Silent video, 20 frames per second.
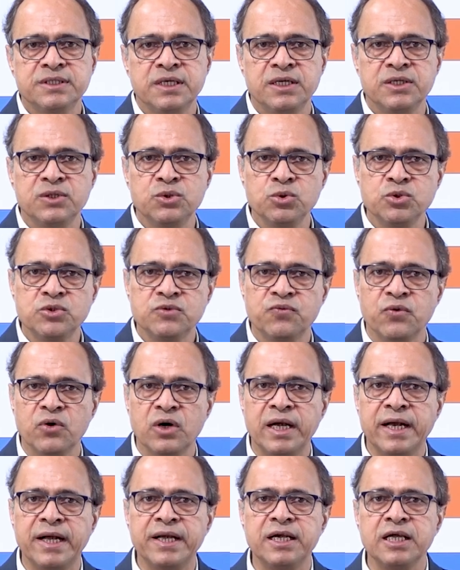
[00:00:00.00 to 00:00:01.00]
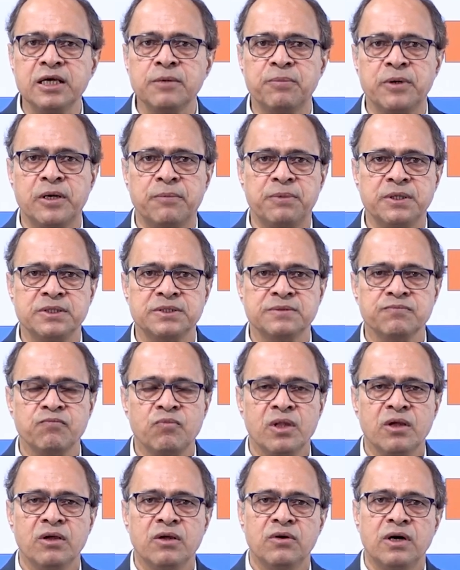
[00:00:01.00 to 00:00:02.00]
are used for lending purpose.
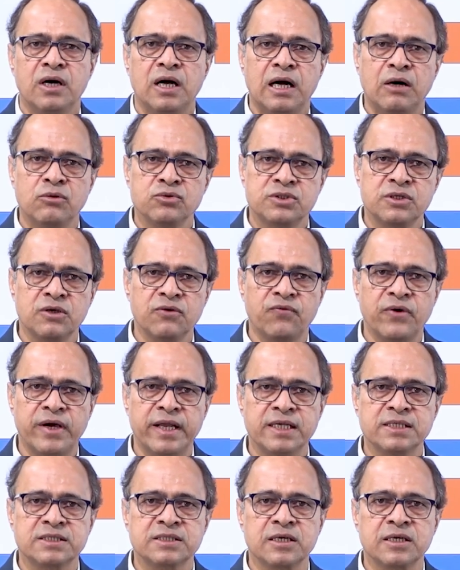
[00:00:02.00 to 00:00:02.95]
Housing finance